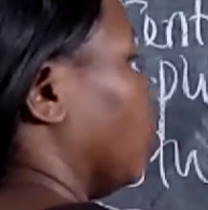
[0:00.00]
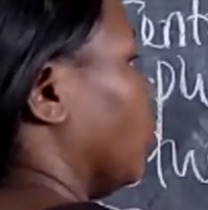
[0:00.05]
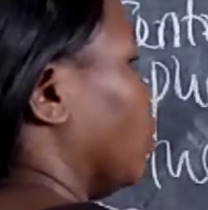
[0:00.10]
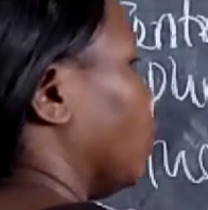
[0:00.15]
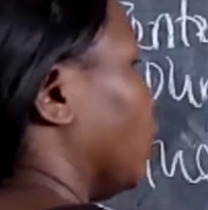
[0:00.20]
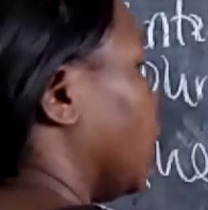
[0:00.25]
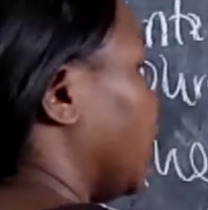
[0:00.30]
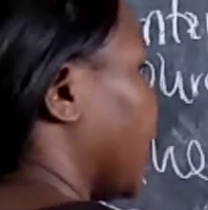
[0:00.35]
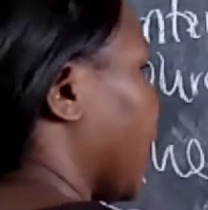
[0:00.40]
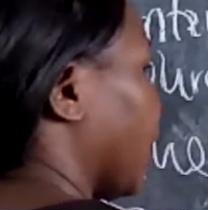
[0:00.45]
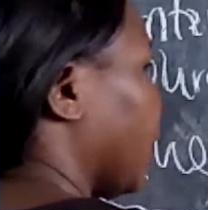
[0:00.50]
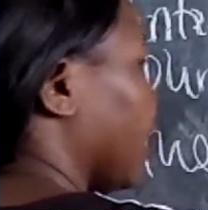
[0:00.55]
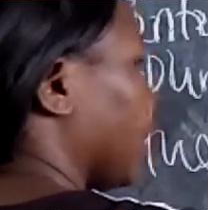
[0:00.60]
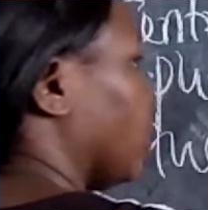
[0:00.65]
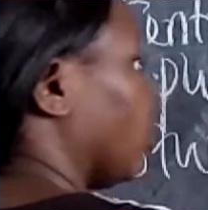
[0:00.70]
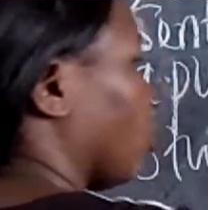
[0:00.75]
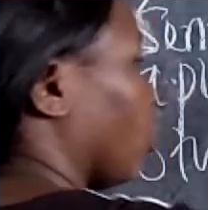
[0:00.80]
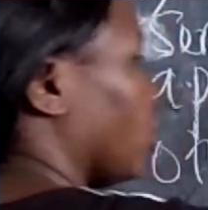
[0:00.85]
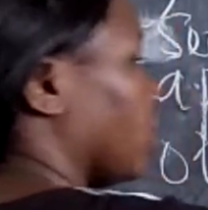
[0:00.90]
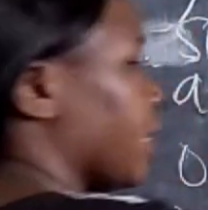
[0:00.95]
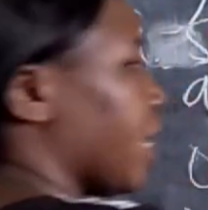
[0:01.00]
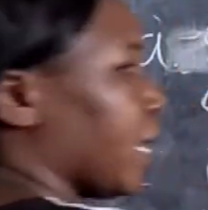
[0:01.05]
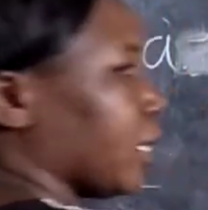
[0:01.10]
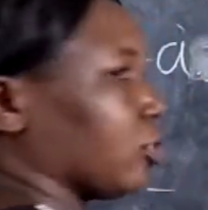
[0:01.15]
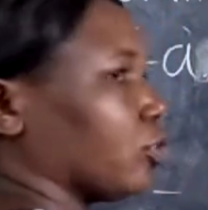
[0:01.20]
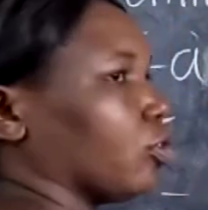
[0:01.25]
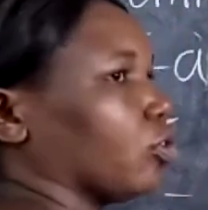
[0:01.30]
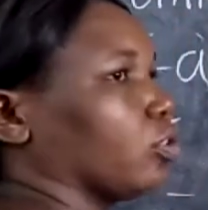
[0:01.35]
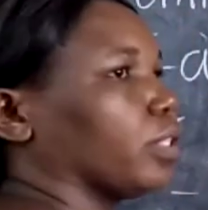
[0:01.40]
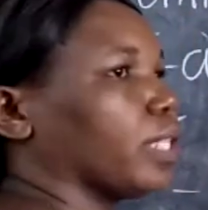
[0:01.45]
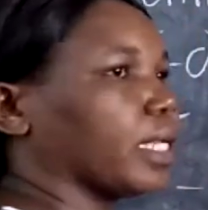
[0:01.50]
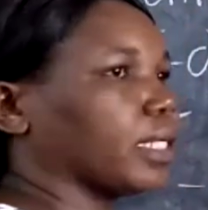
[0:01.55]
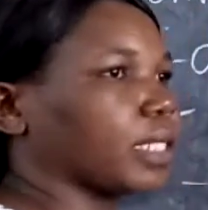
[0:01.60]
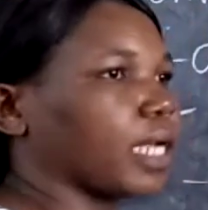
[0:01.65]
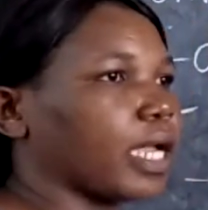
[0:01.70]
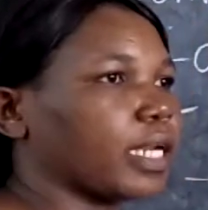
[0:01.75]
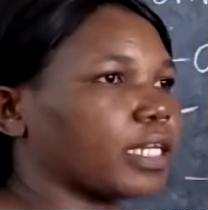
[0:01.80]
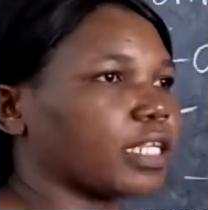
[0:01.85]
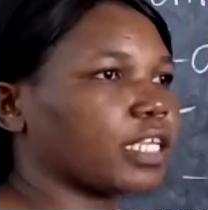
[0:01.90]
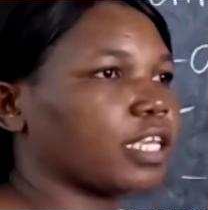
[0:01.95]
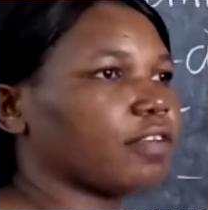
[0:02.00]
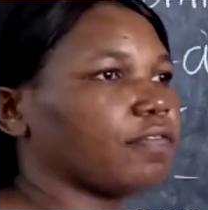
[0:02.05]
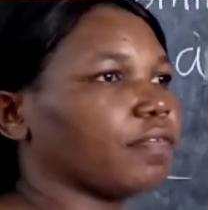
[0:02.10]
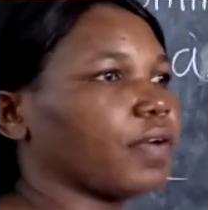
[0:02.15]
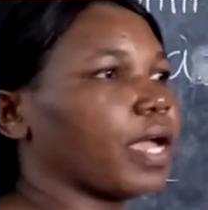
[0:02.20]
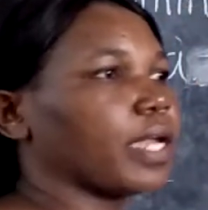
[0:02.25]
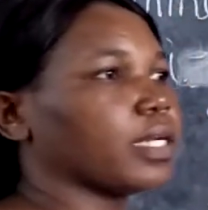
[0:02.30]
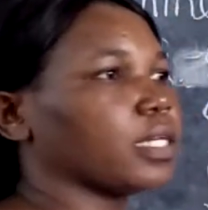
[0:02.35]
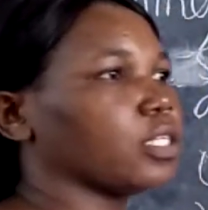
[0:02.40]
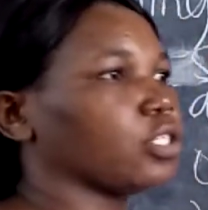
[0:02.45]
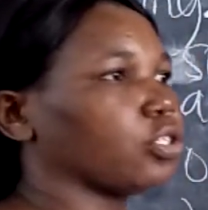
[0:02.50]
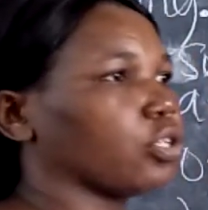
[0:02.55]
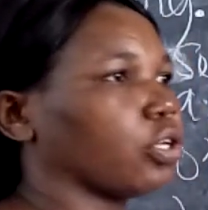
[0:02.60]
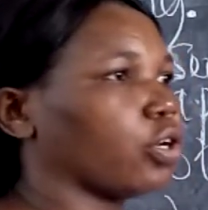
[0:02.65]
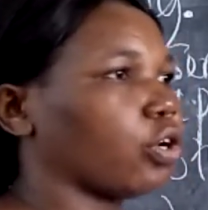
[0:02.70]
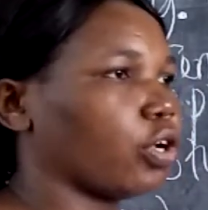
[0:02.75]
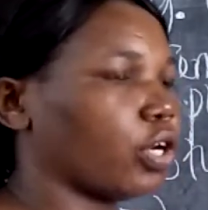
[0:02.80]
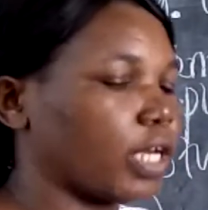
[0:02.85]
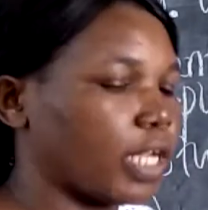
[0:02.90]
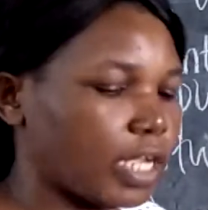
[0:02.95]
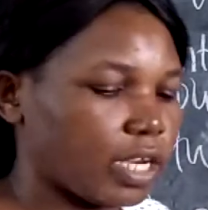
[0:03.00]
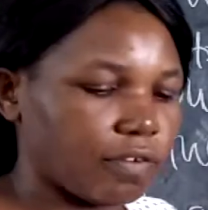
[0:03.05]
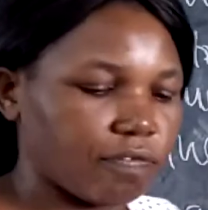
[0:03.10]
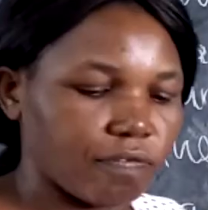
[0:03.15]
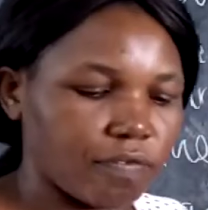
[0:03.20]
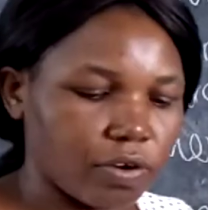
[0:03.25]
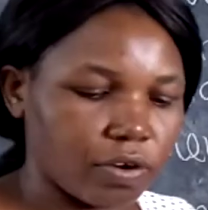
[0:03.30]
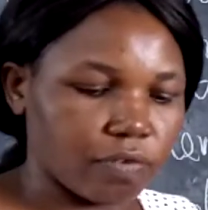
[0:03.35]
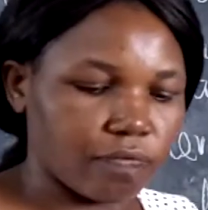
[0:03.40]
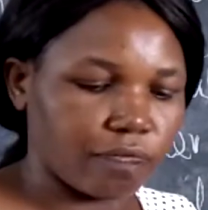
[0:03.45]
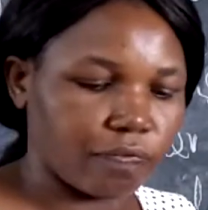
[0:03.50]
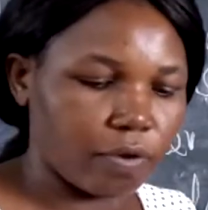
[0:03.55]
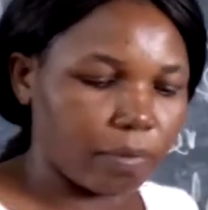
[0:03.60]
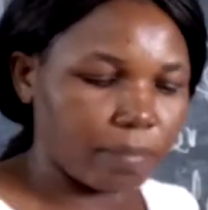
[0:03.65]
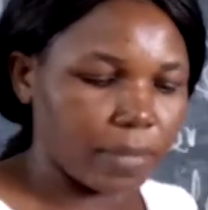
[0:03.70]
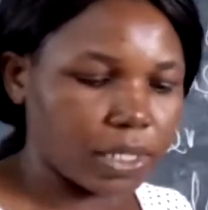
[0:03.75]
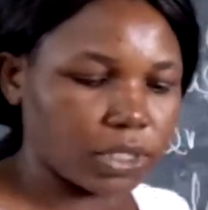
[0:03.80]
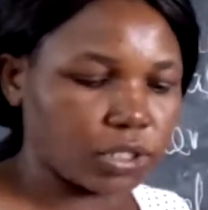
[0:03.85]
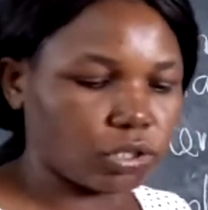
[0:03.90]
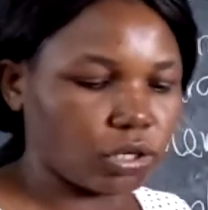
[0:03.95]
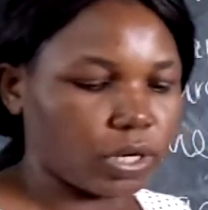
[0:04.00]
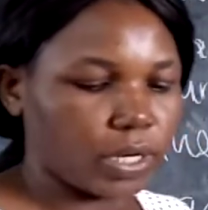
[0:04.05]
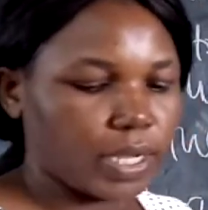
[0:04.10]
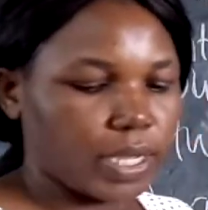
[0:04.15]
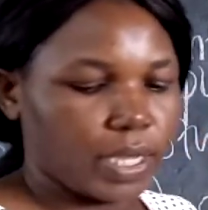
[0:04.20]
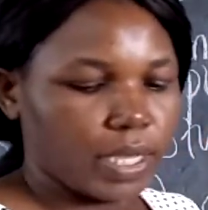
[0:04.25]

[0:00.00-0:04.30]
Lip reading: Which are these conjunctions that can give additional information?